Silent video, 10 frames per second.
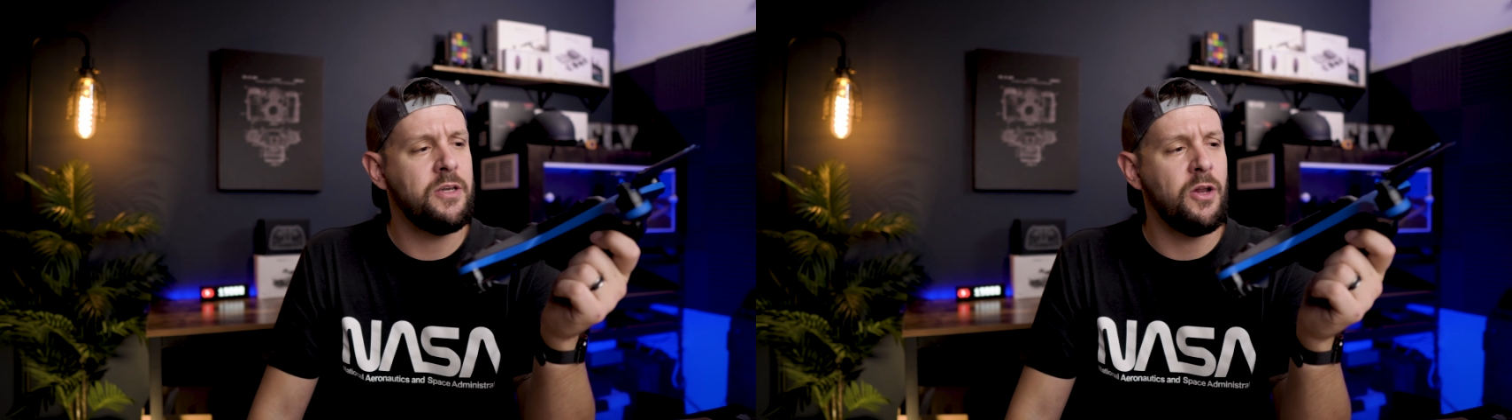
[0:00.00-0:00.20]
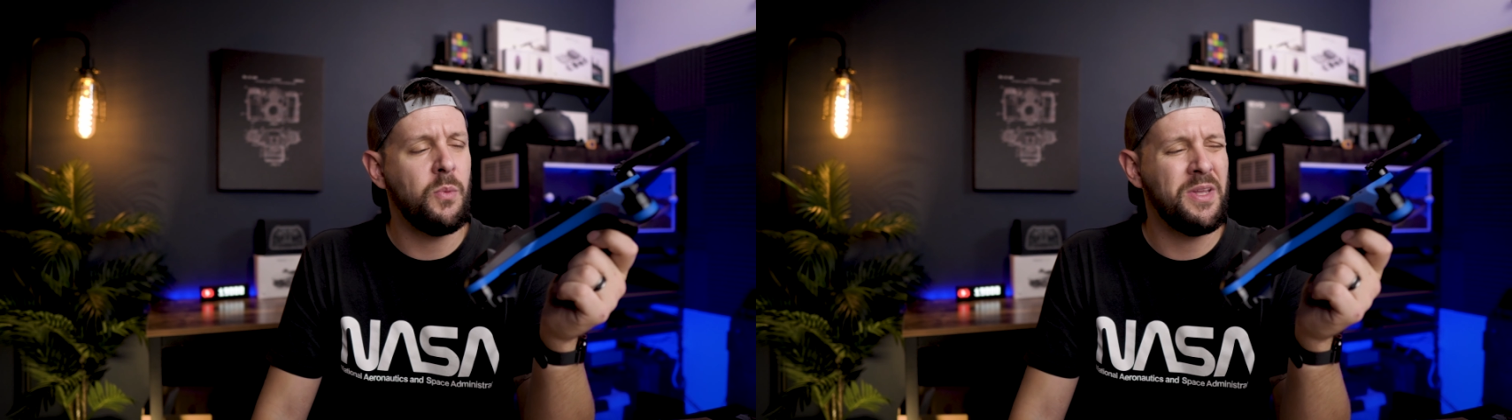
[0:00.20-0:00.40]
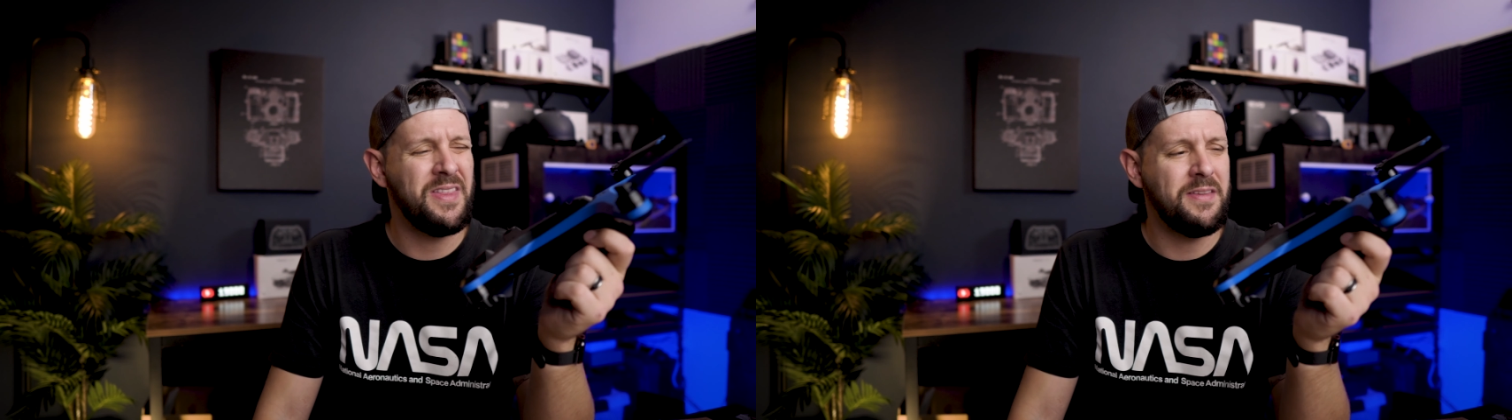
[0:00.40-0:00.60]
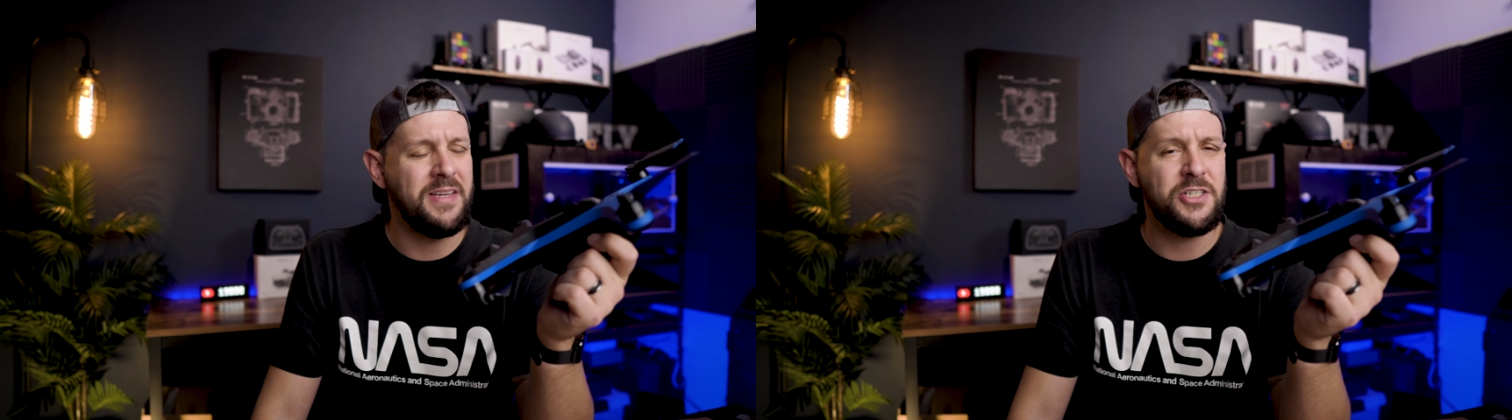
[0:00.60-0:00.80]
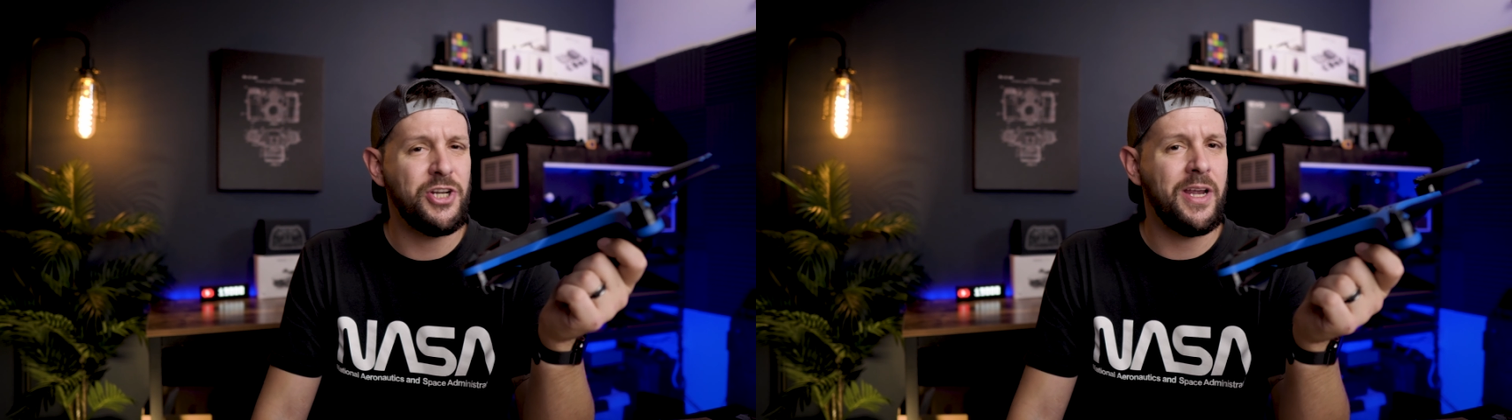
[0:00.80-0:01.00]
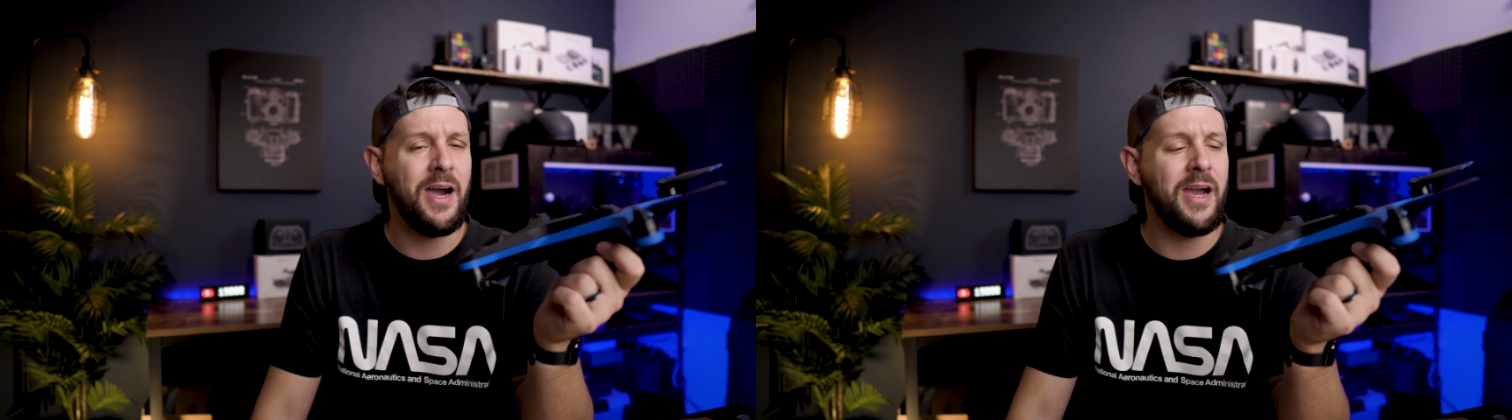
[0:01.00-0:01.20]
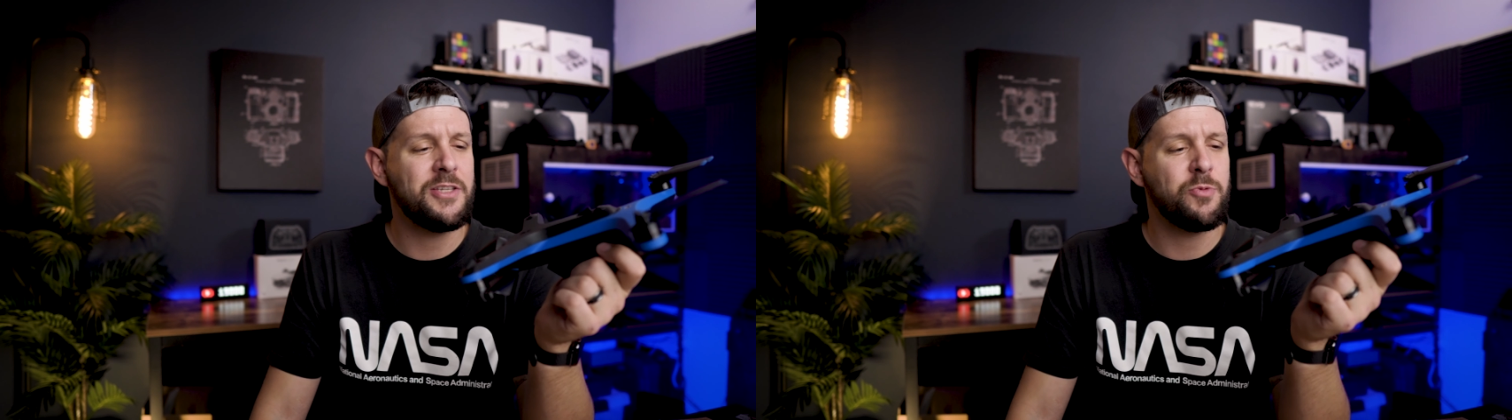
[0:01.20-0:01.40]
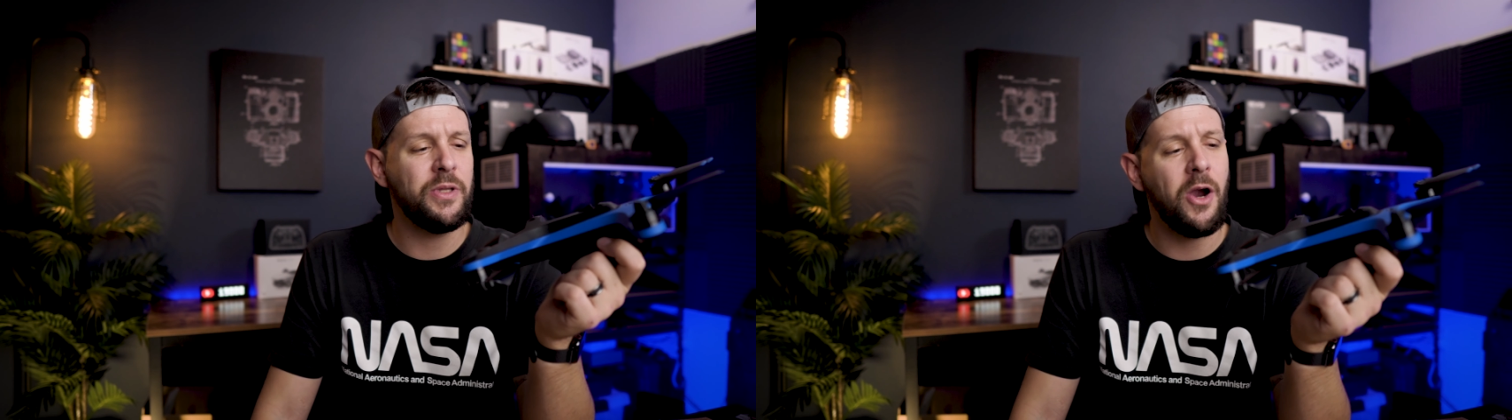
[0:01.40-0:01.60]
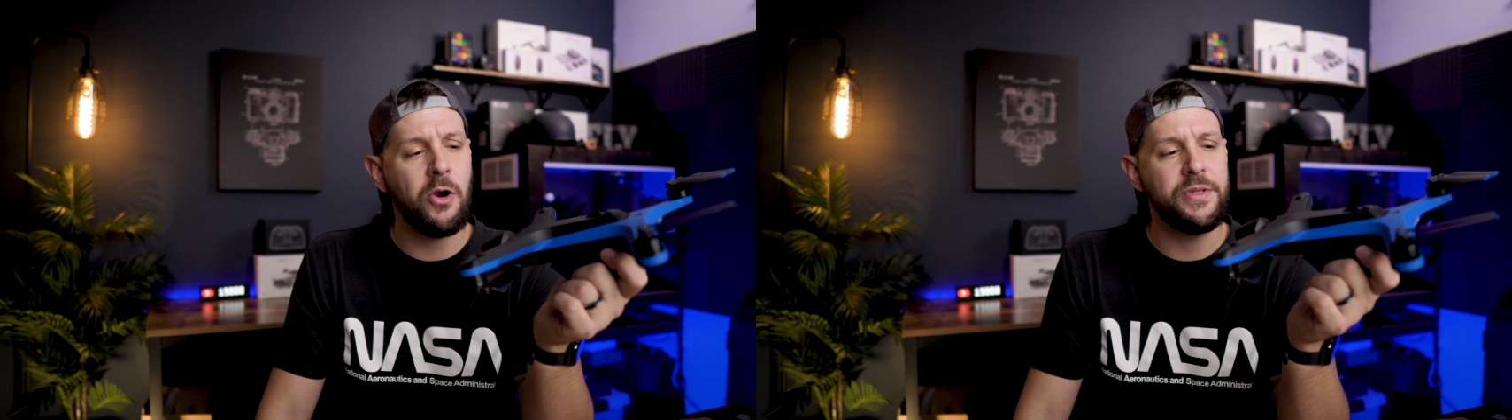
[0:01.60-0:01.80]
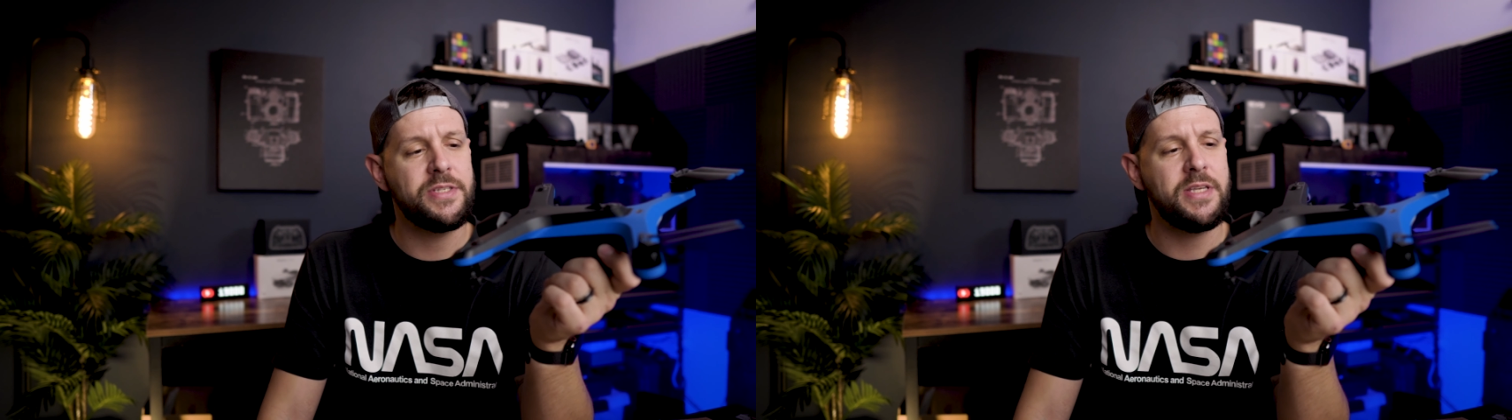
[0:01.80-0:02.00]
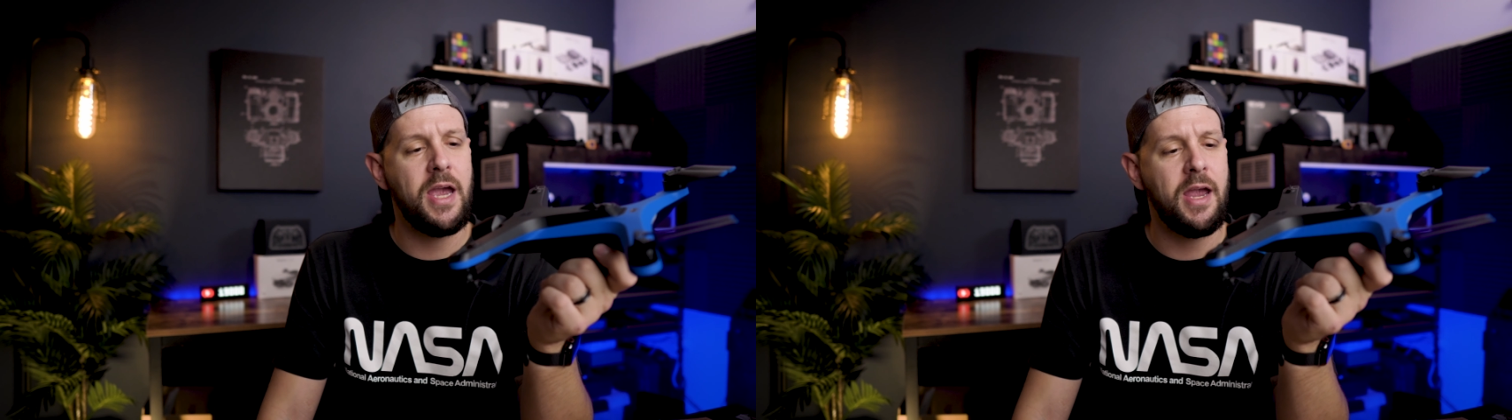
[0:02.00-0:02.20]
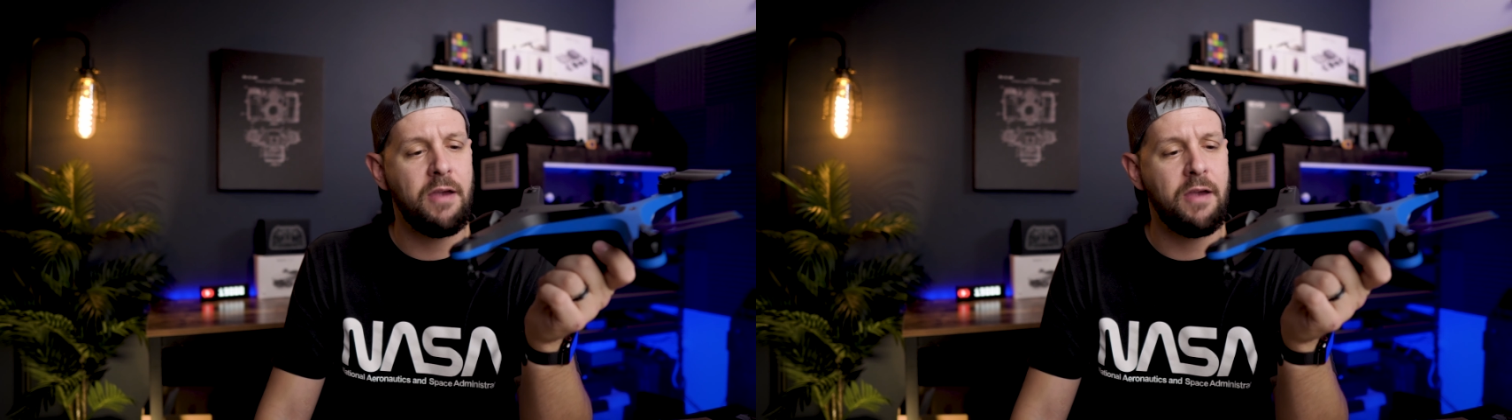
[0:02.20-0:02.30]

you know, with DJI, it's really hard to say.